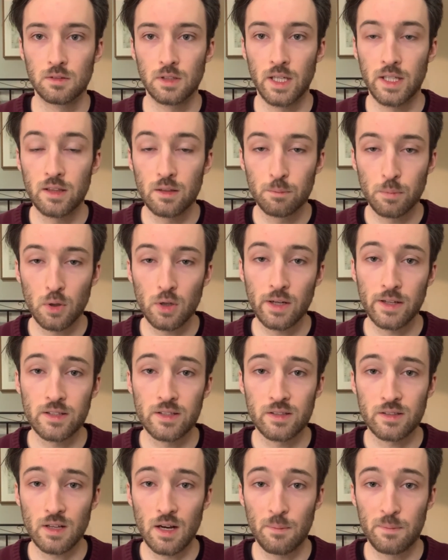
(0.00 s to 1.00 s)
In the book,
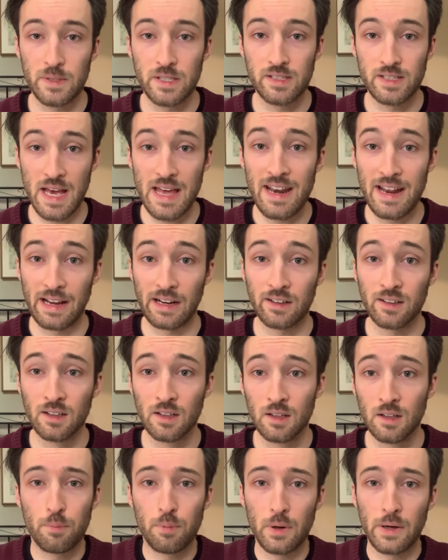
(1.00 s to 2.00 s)
it's upsetting,
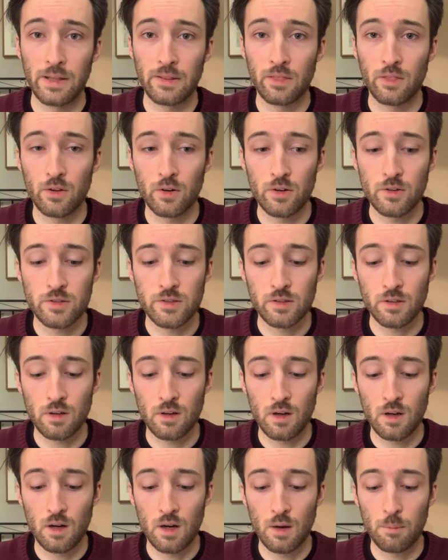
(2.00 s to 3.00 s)
but there's
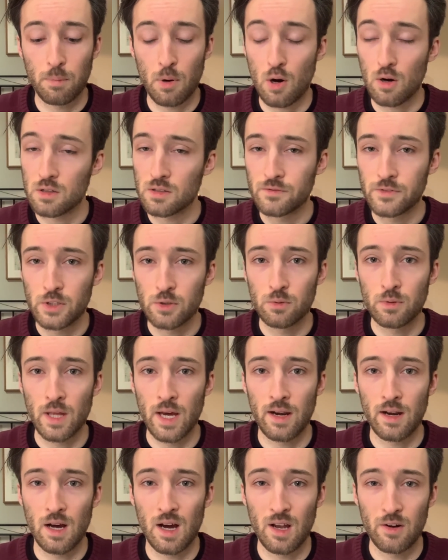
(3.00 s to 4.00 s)
a part of you
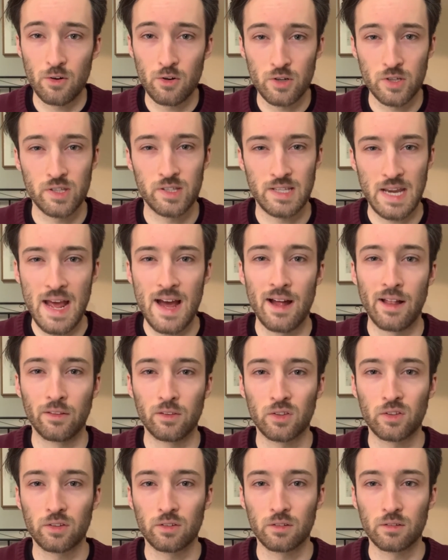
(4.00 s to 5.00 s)
that
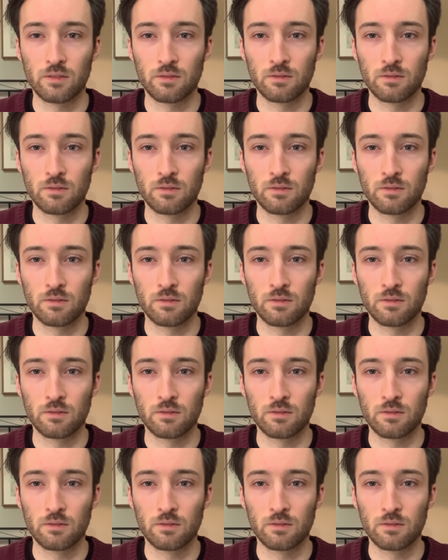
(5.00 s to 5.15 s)
understands.